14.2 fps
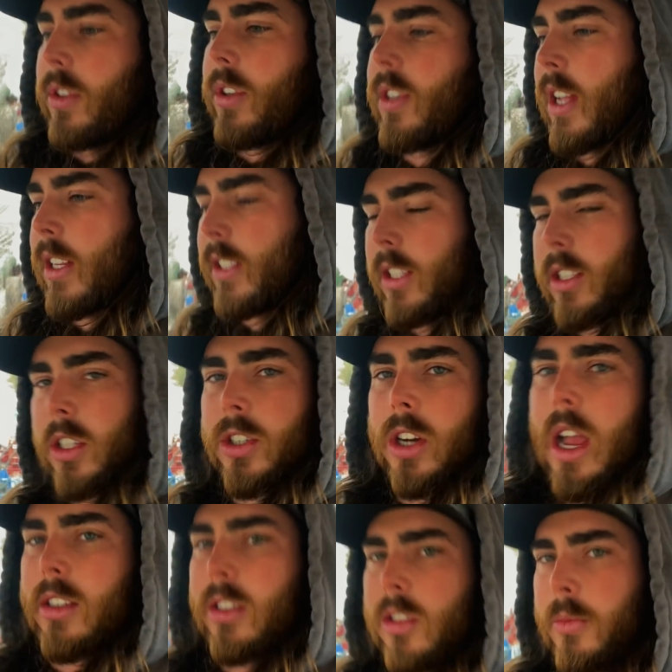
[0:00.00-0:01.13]
since it's
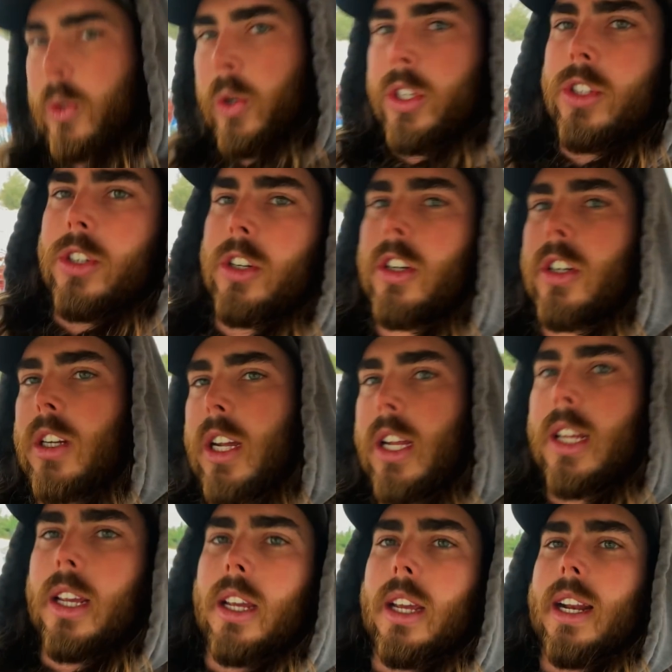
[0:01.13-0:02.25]
attracted to moisture,
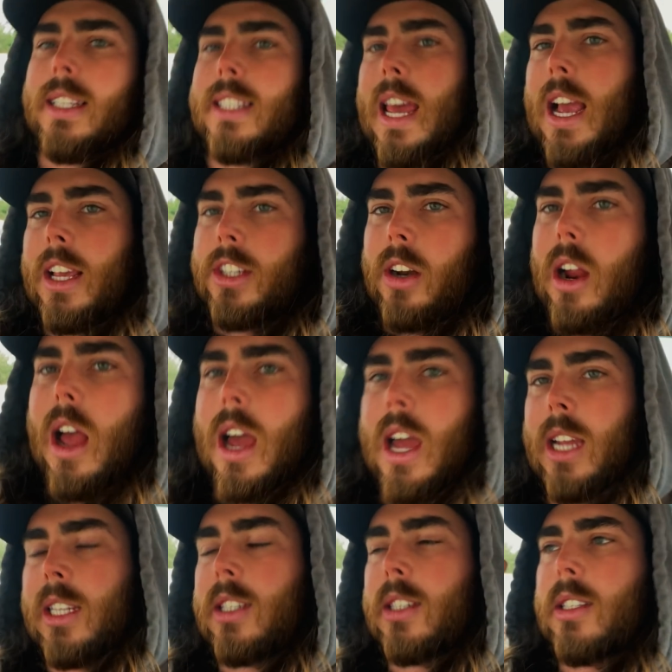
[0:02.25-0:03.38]
it attacks your
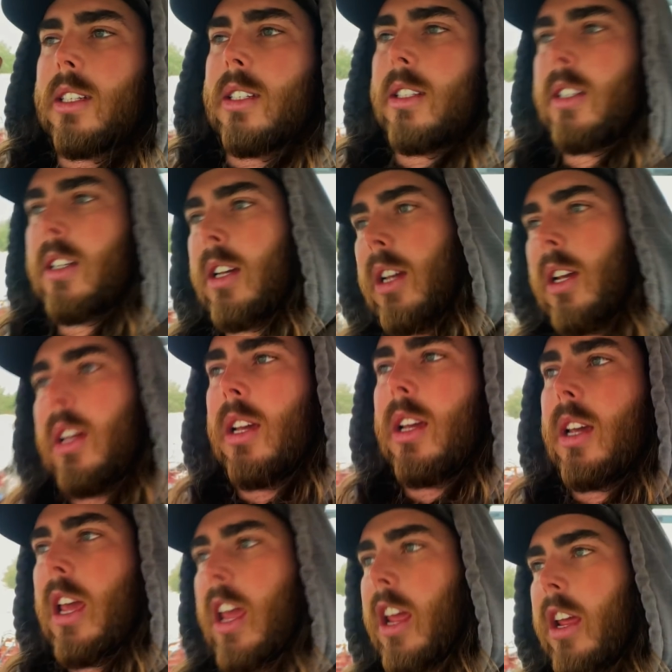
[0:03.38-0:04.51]
eyes
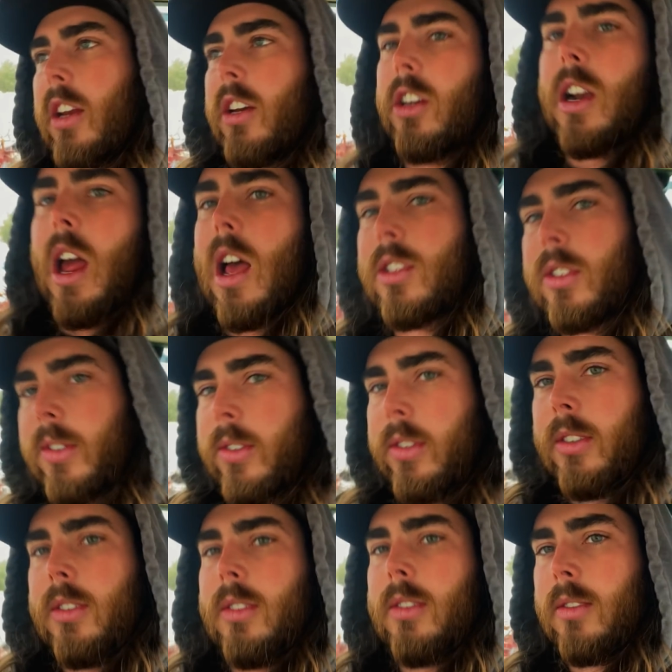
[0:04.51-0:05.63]
and your nostrils
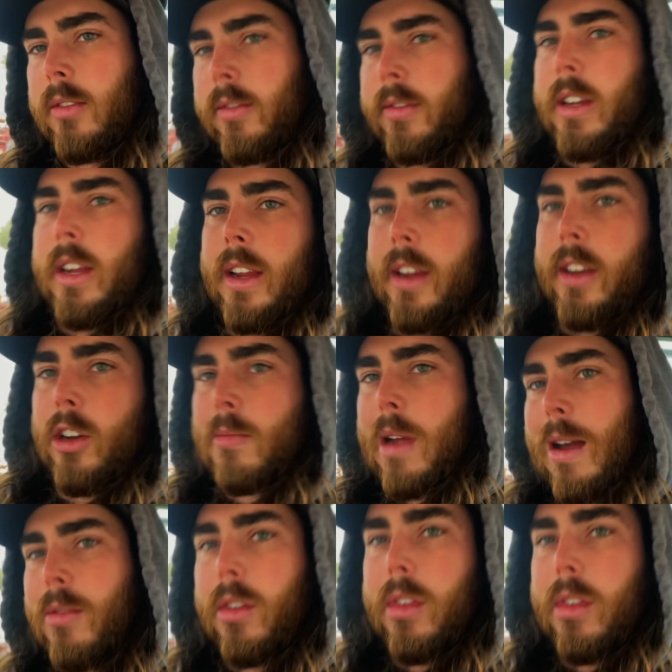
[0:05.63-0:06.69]
and your mouth.